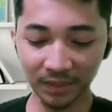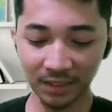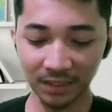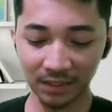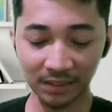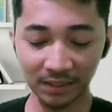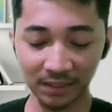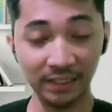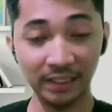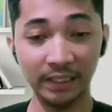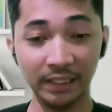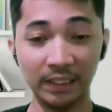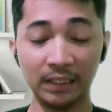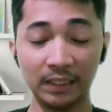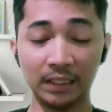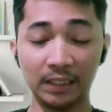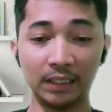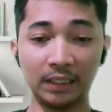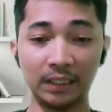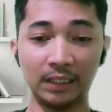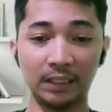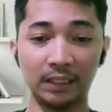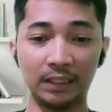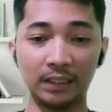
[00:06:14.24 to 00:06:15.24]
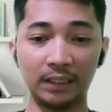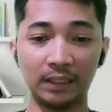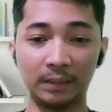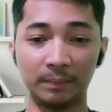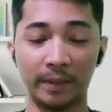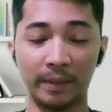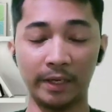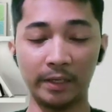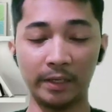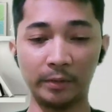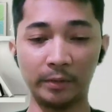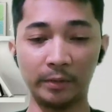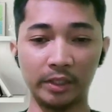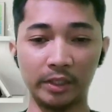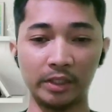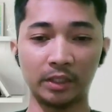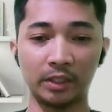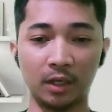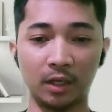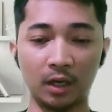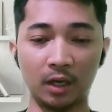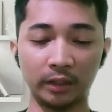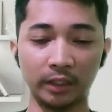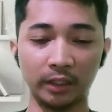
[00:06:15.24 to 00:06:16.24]
see in my education
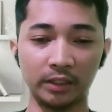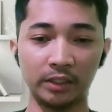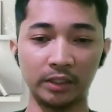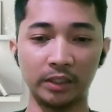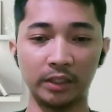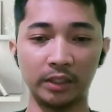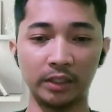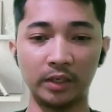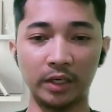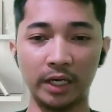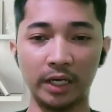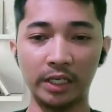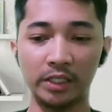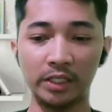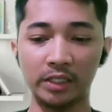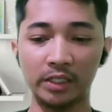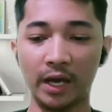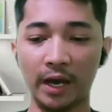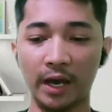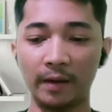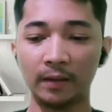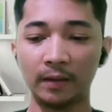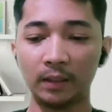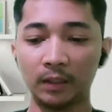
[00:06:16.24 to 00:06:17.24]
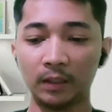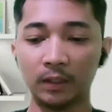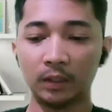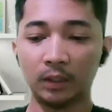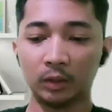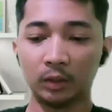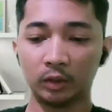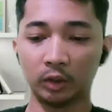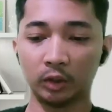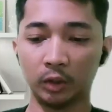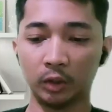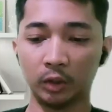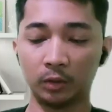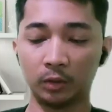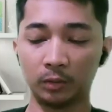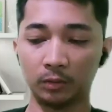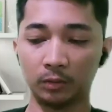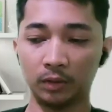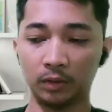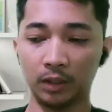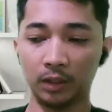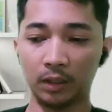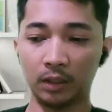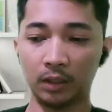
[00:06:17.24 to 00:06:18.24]
context in Indonesia. So
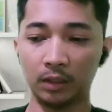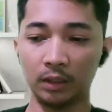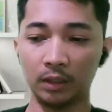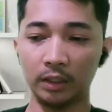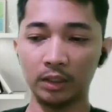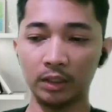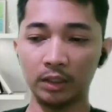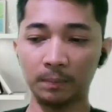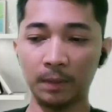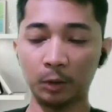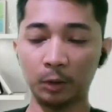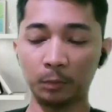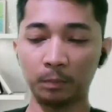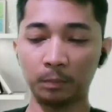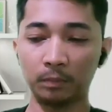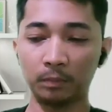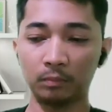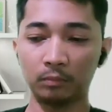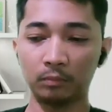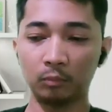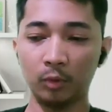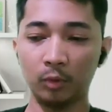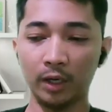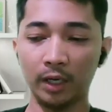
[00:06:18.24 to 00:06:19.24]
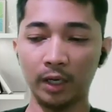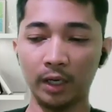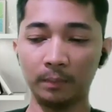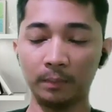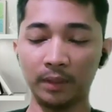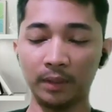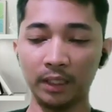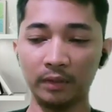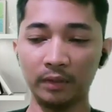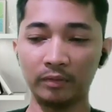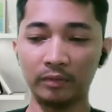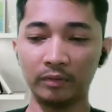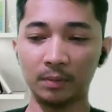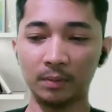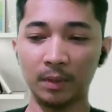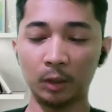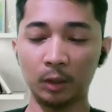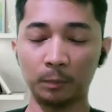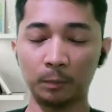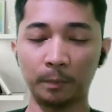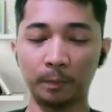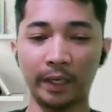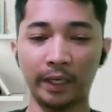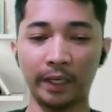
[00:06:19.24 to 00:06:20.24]
it's about what I believe it's
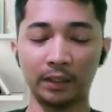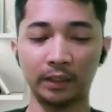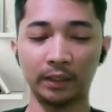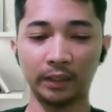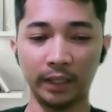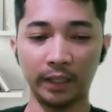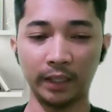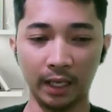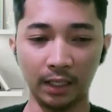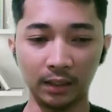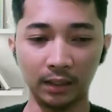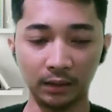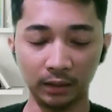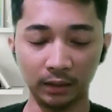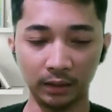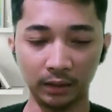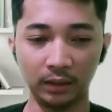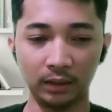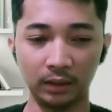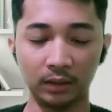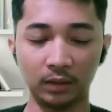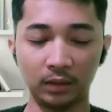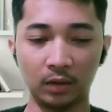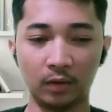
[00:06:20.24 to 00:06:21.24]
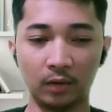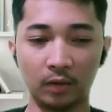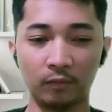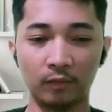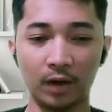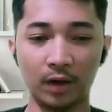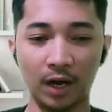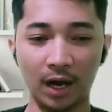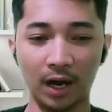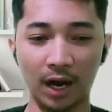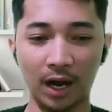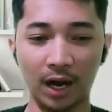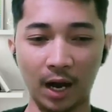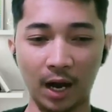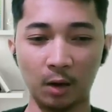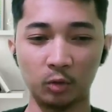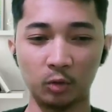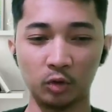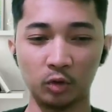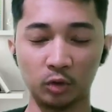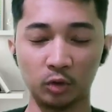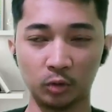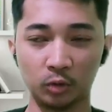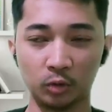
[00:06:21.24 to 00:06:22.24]
about practicality of how
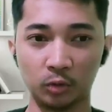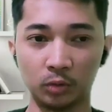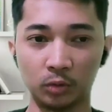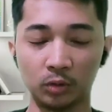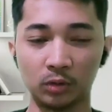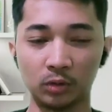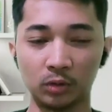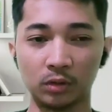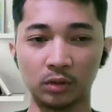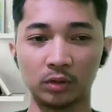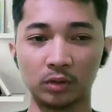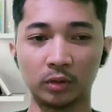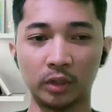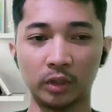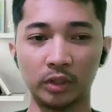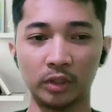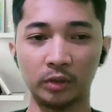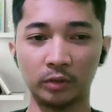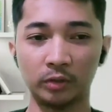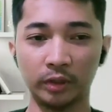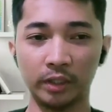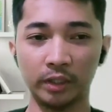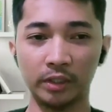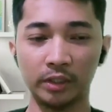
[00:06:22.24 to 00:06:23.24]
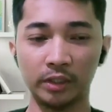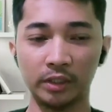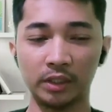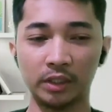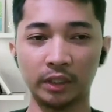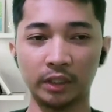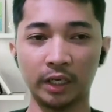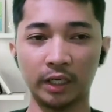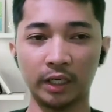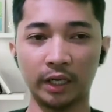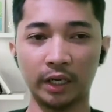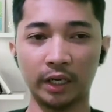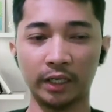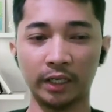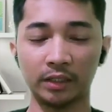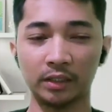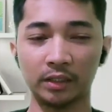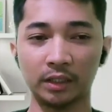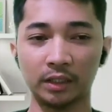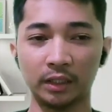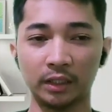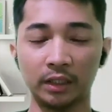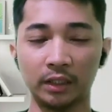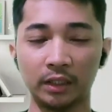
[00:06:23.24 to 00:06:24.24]
schools or education can
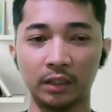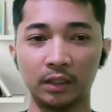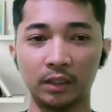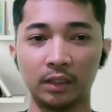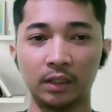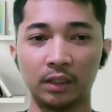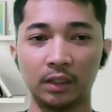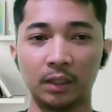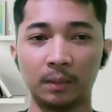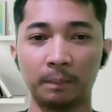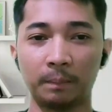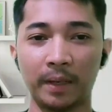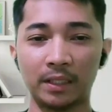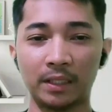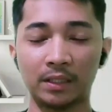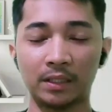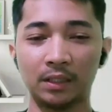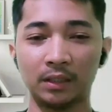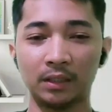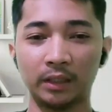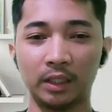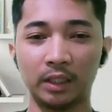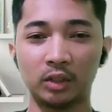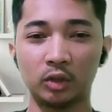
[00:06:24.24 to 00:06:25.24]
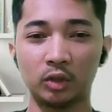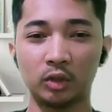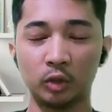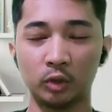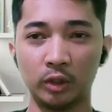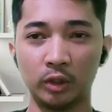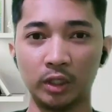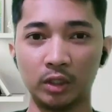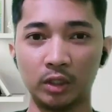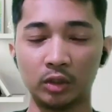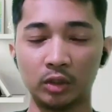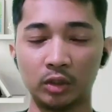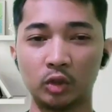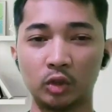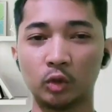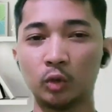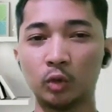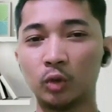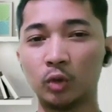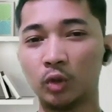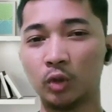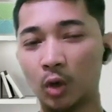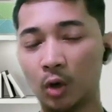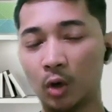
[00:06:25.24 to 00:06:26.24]
actually facilitate students
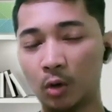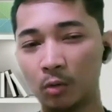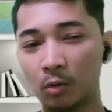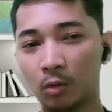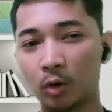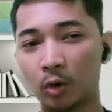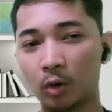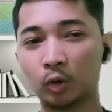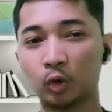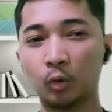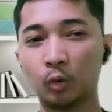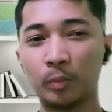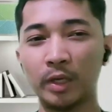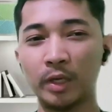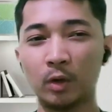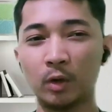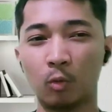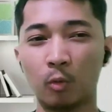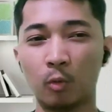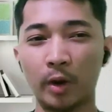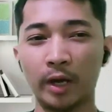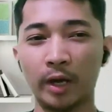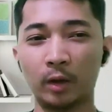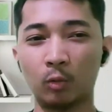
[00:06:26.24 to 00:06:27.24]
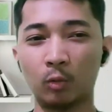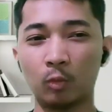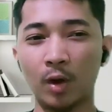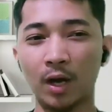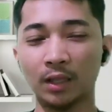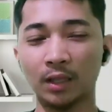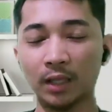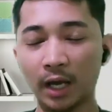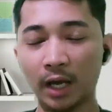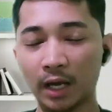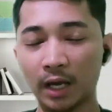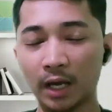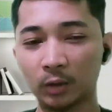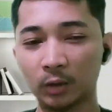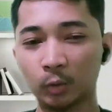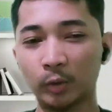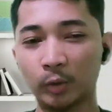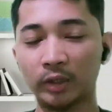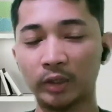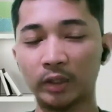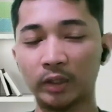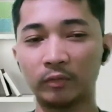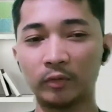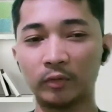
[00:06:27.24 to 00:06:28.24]
to know or to be aware what our
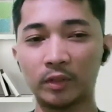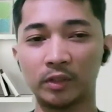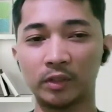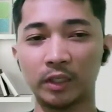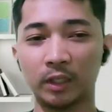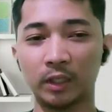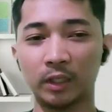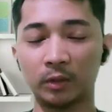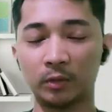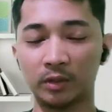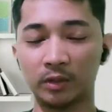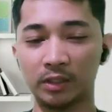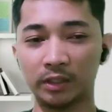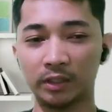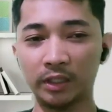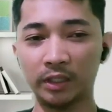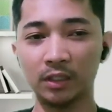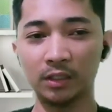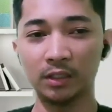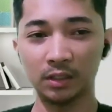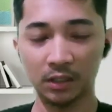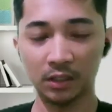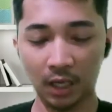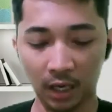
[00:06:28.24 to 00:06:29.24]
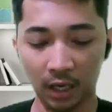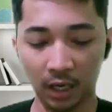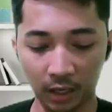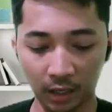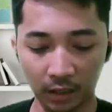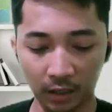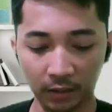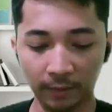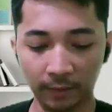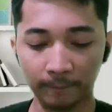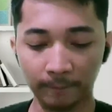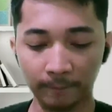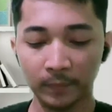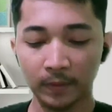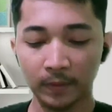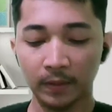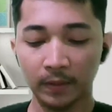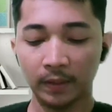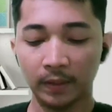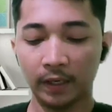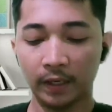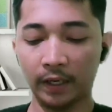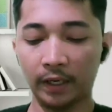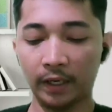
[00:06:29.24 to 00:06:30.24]
21st century skills are,
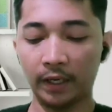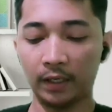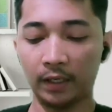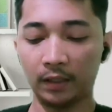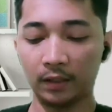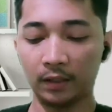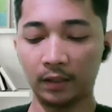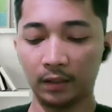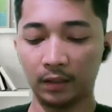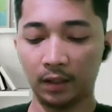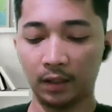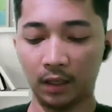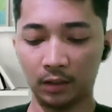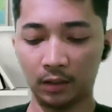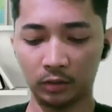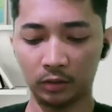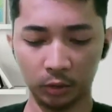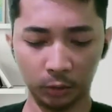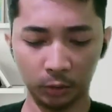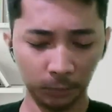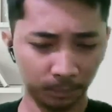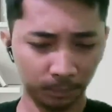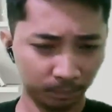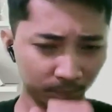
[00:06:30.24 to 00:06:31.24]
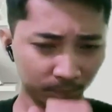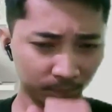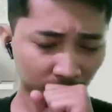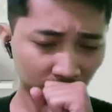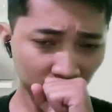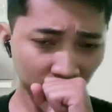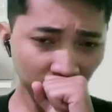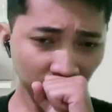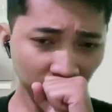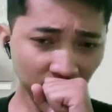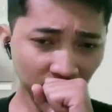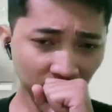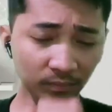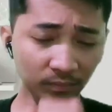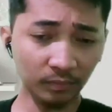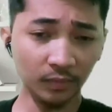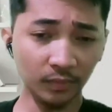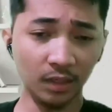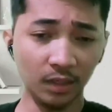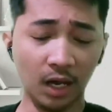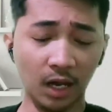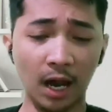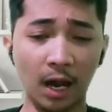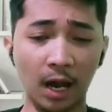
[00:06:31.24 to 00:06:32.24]
and also
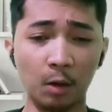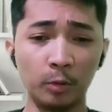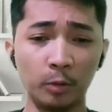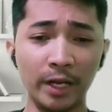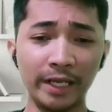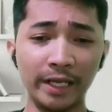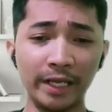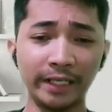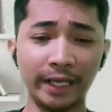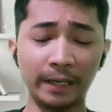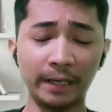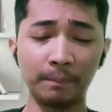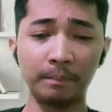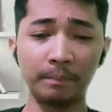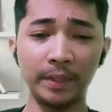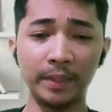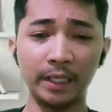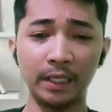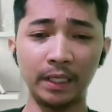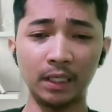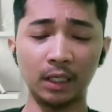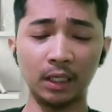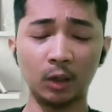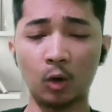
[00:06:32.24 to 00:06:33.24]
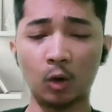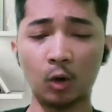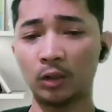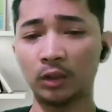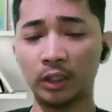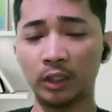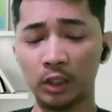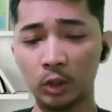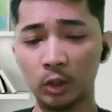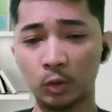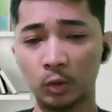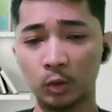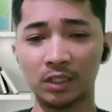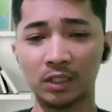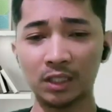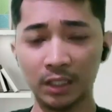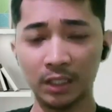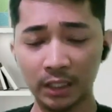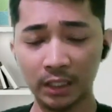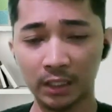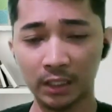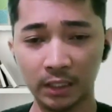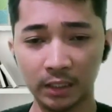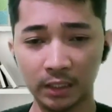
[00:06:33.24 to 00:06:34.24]
how they can be a continuous
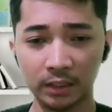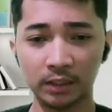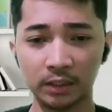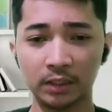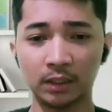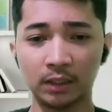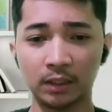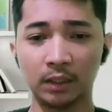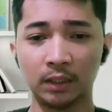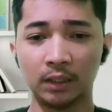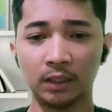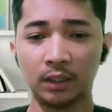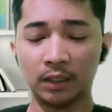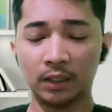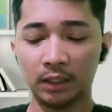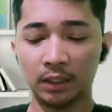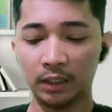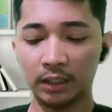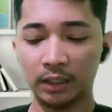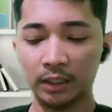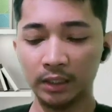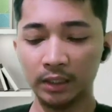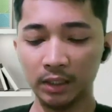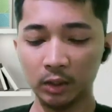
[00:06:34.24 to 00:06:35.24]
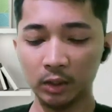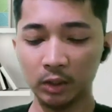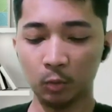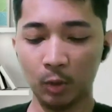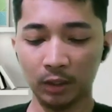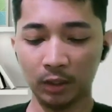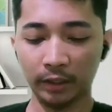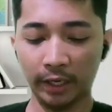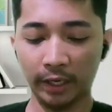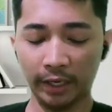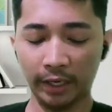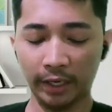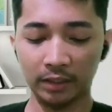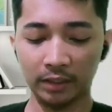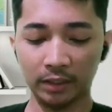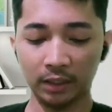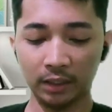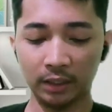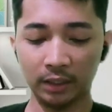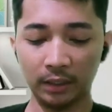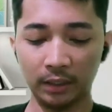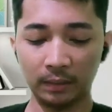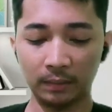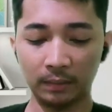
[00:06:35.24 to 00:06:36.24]
learners. This is what
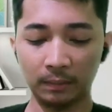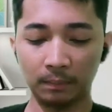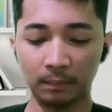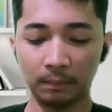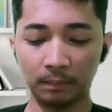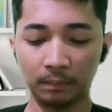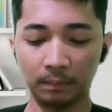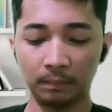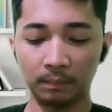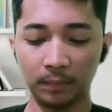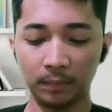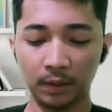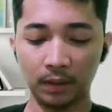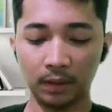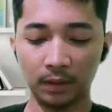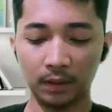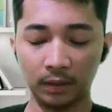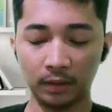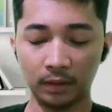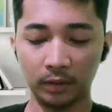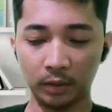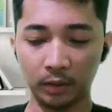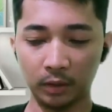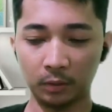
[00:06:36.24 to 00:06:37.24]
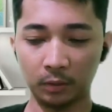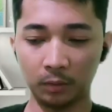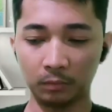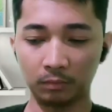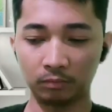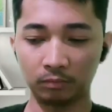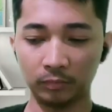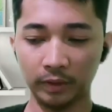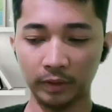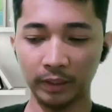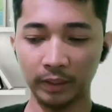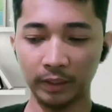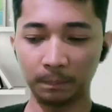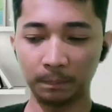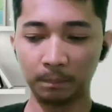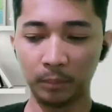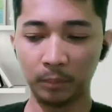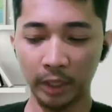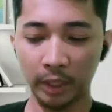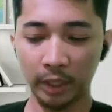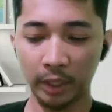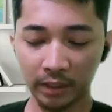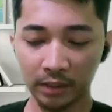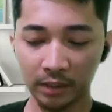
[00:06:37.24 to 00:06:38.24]
actually, it
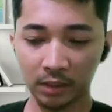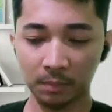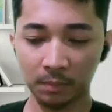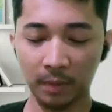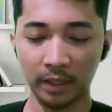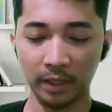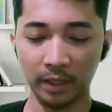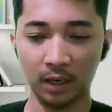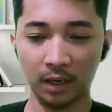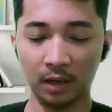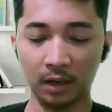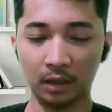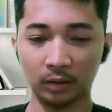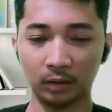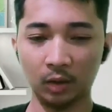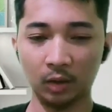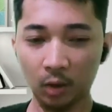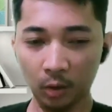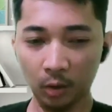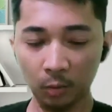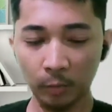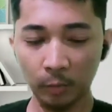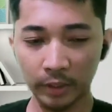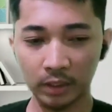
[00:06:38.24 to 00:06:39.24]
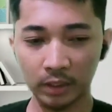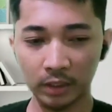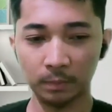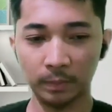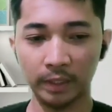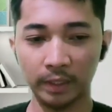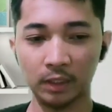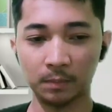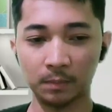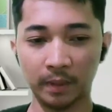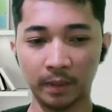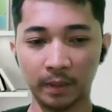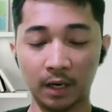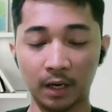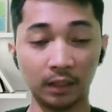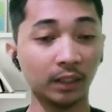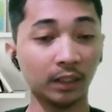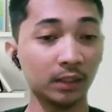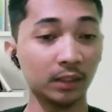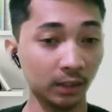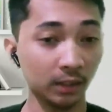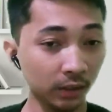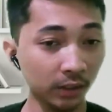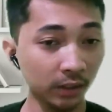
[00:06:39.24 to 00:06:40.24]
breaks my heart, always breaks my heart
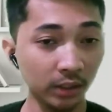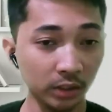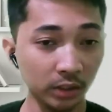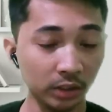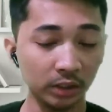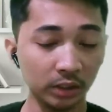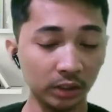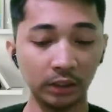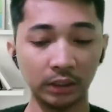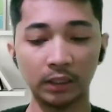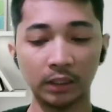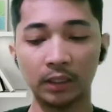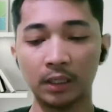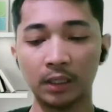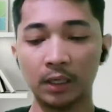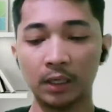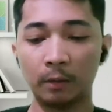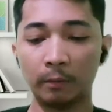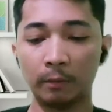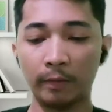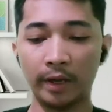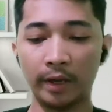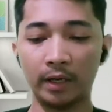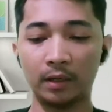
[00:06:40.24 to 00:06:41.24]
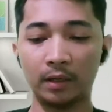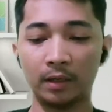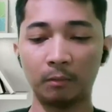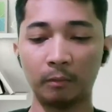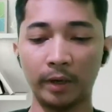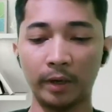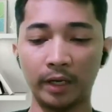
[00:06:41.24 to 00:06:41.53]
as a teacher when